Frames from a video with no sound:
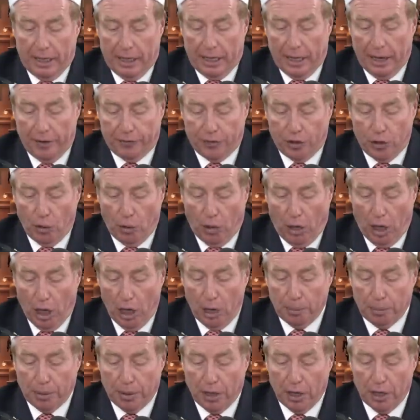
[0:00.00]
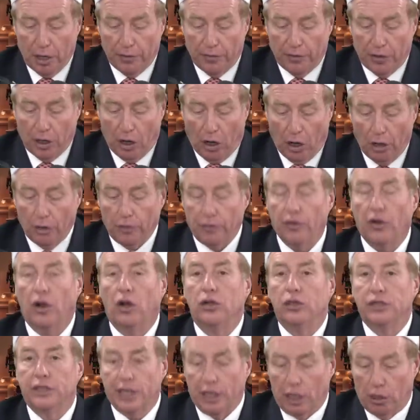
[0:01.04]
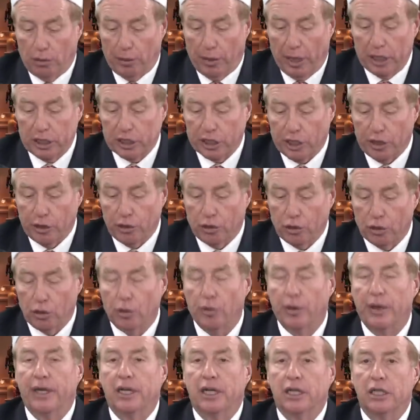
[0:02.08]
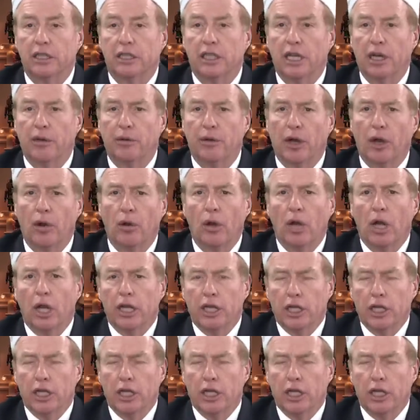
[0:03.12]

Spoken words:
if you are part of an all-volunteer rescue crew in Ontario,